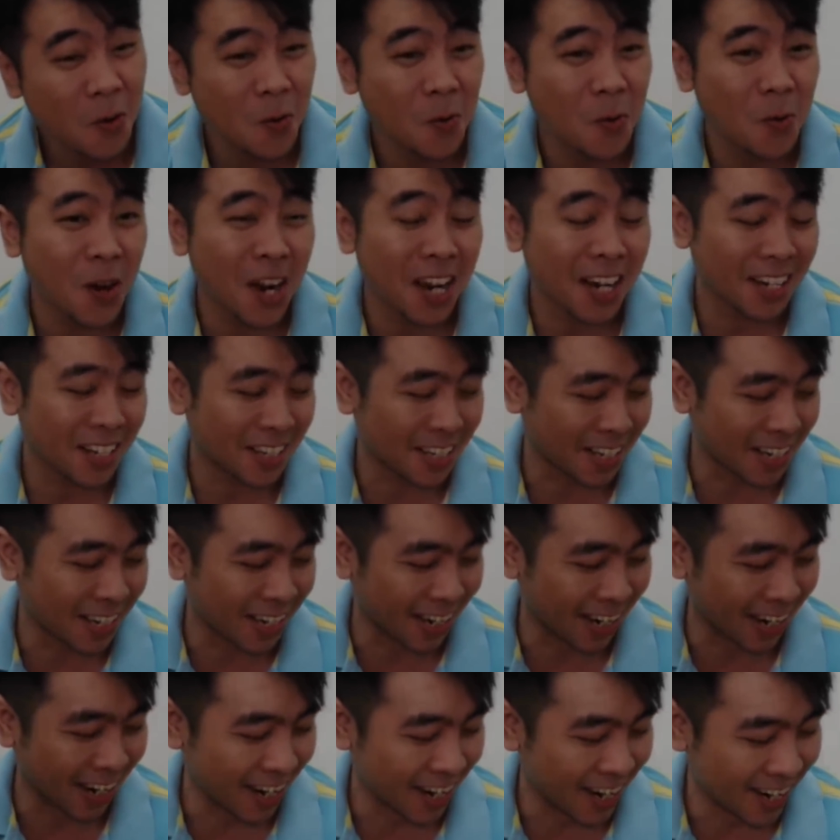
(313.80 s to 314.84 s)
What
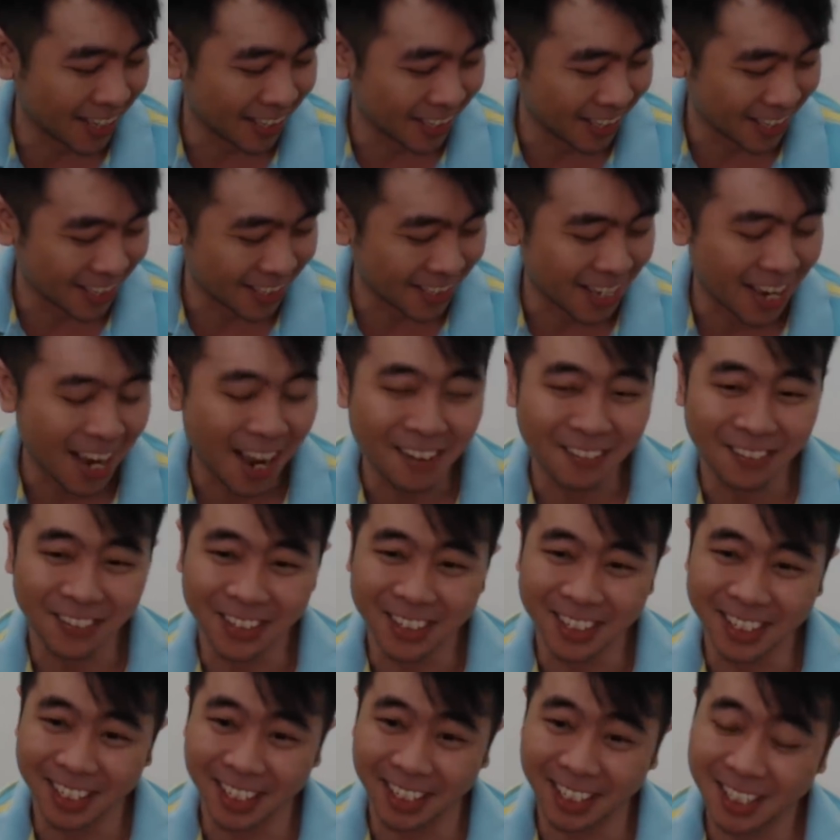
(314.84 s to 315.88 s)
the hell is
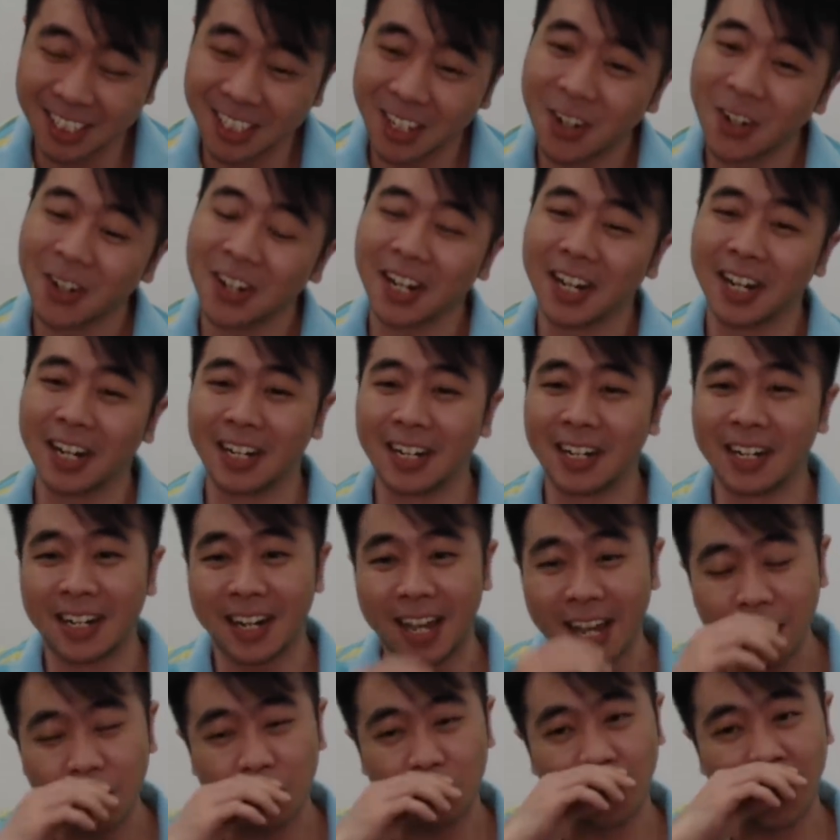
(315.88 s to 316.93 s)
happening? So okay, the
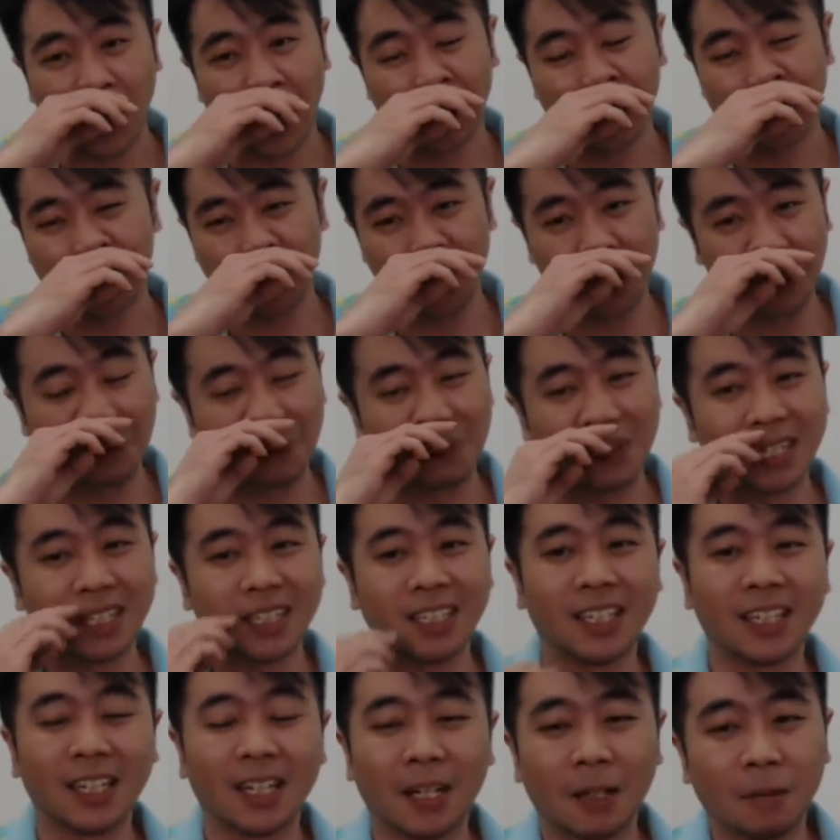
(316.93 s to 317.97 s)
next one should be
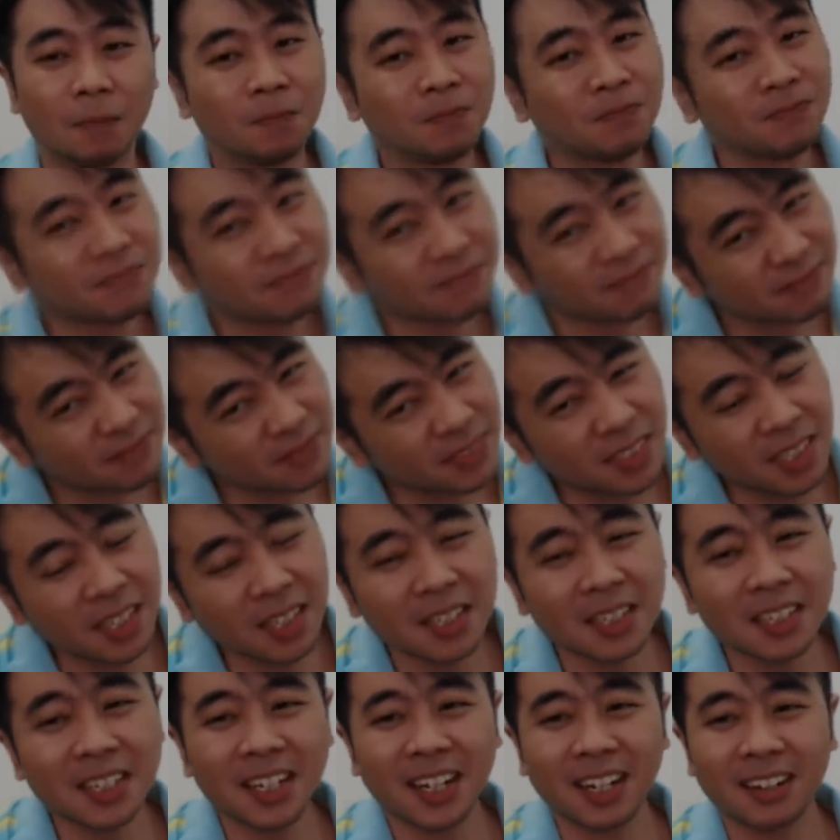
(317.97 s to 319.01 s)
the
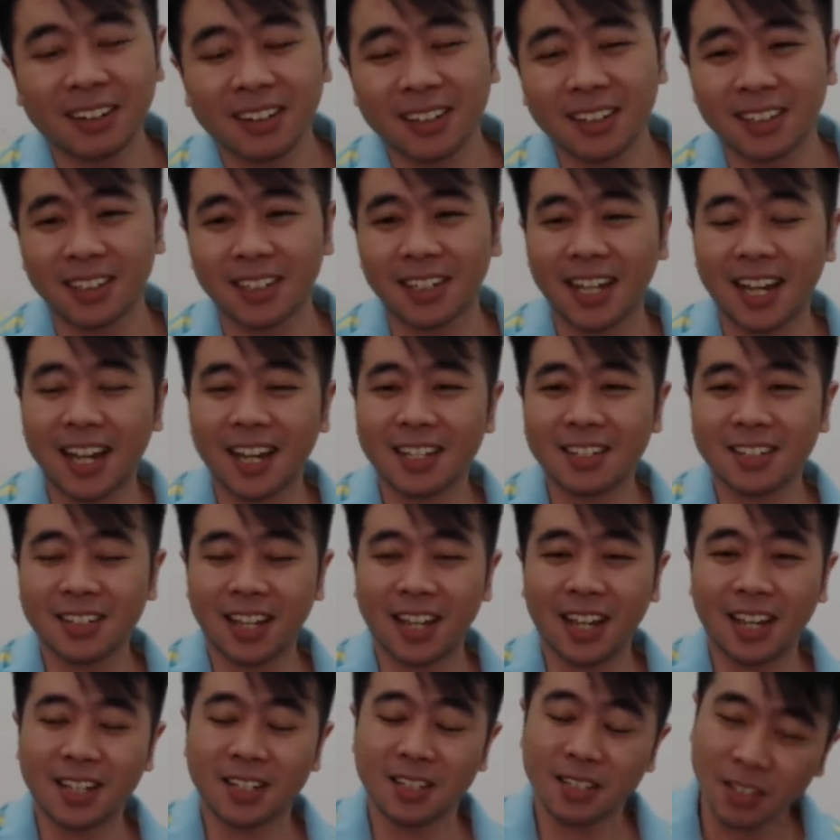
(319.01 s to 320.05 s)
guaranteed S
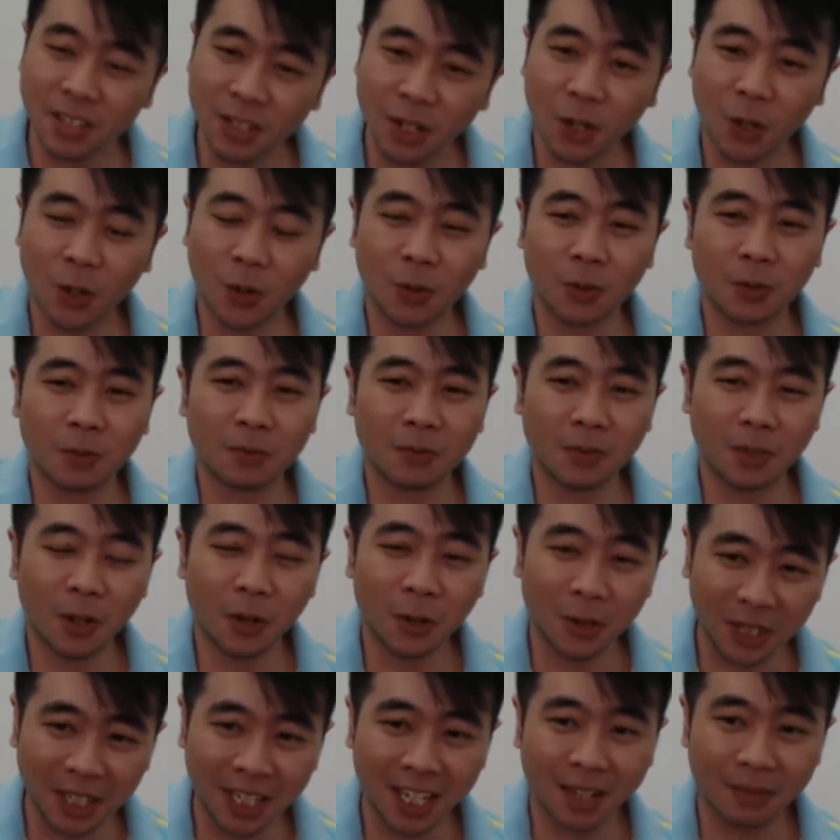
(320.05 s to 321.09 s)
S. So
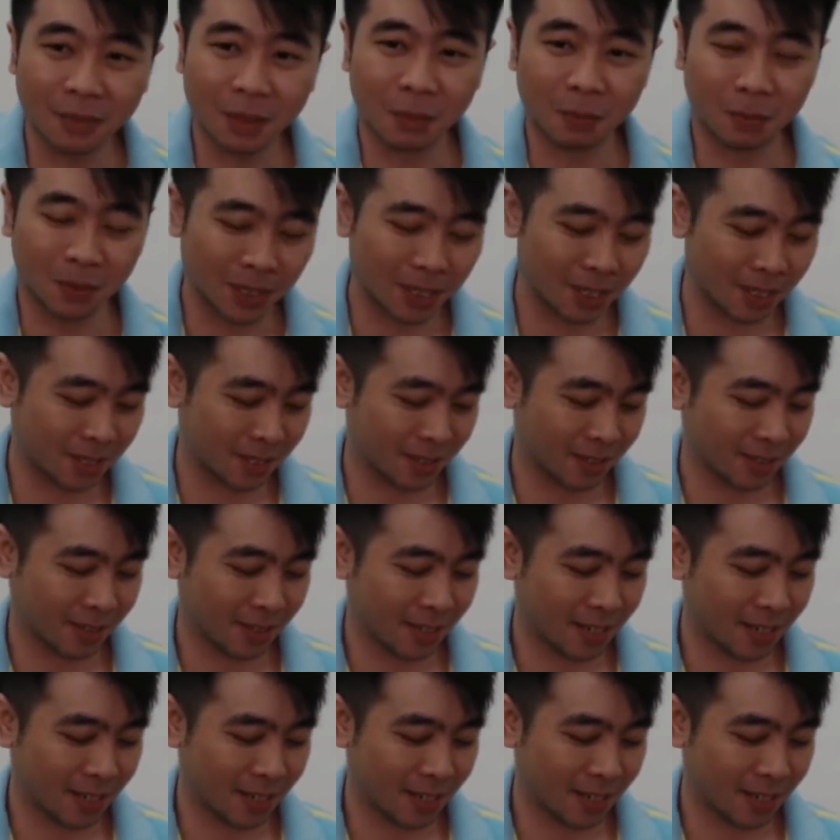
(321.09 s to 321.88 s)
Origami, please.